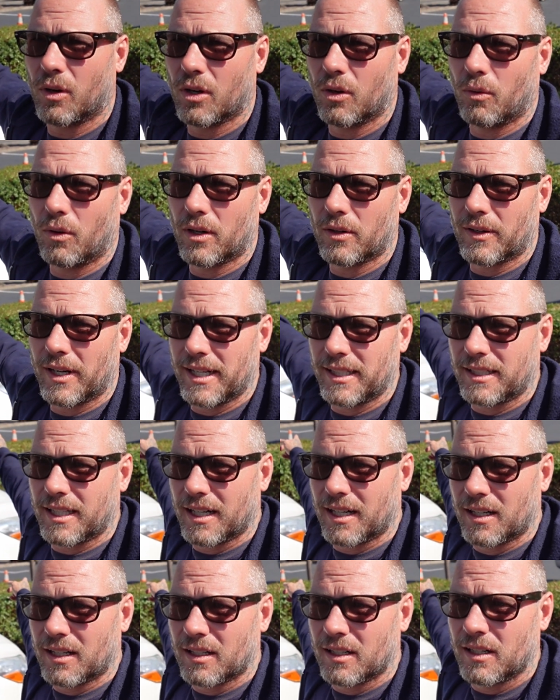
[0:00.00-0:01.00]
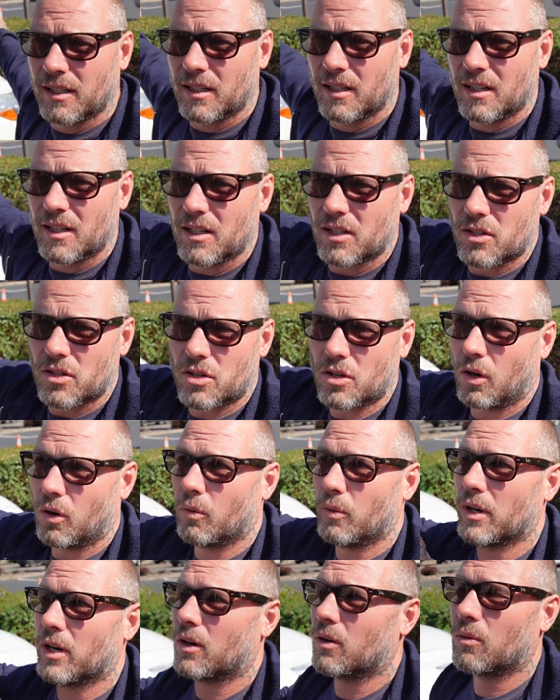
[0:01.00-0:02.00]
101 right there.
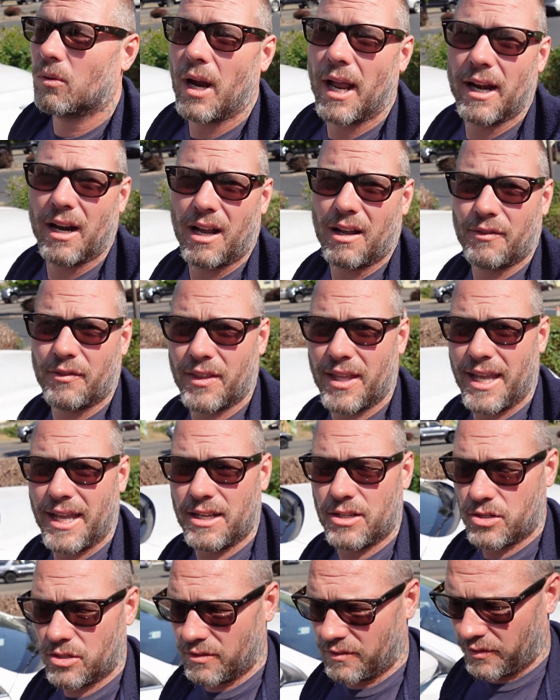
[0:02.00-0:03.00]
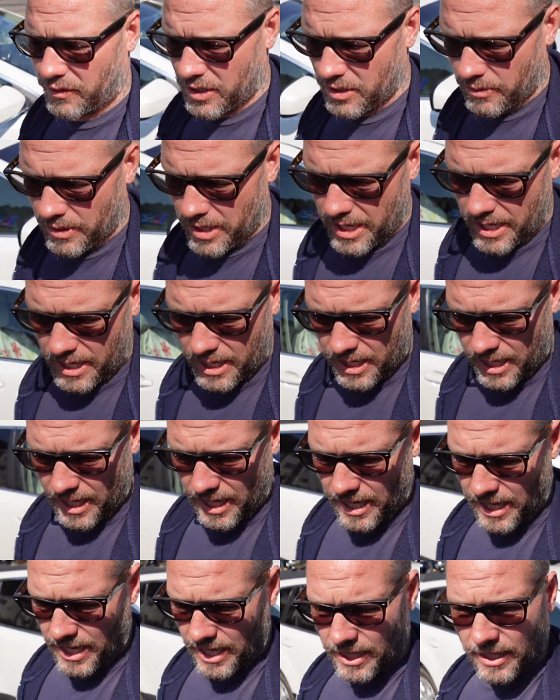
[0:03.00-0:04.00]
So we are right off the edge of the freeway
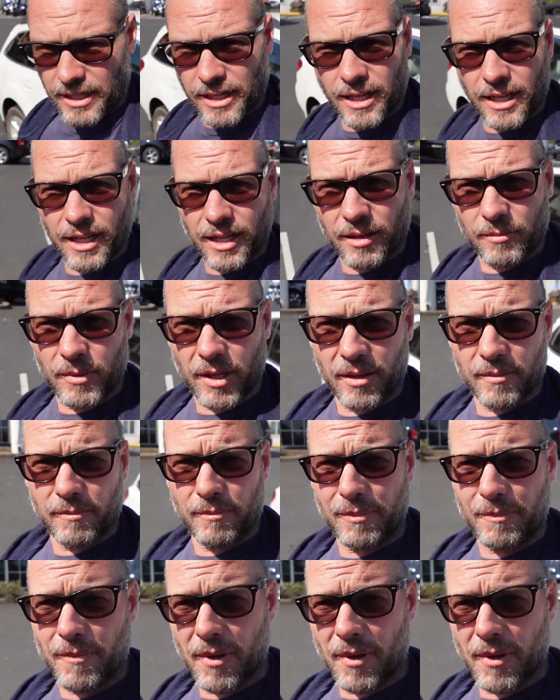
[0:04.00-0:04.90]
and um, I'm